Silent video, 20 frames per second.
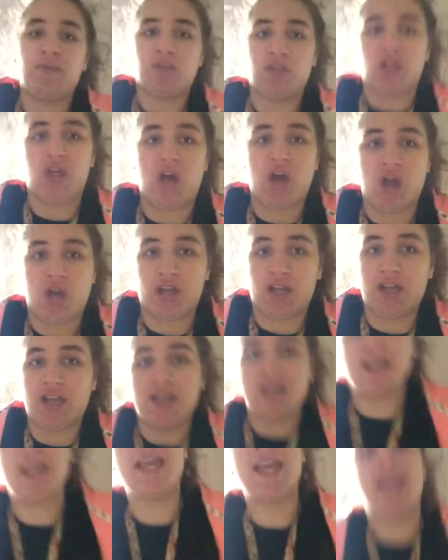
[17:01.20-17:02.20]
was long.
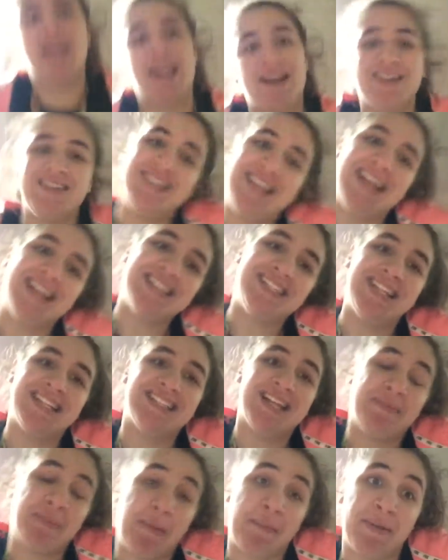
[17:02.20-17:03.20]
And I'll see you guys next
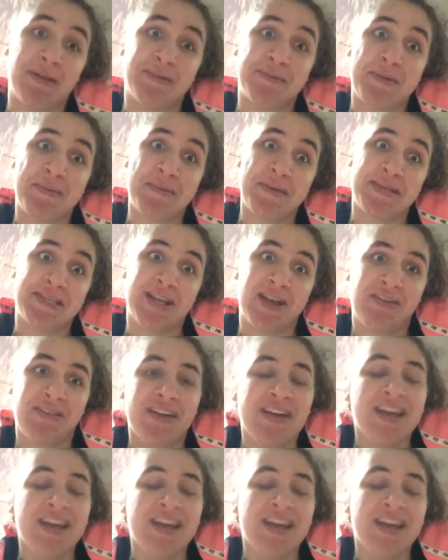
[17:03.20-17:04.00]
time. I'm about to be myself.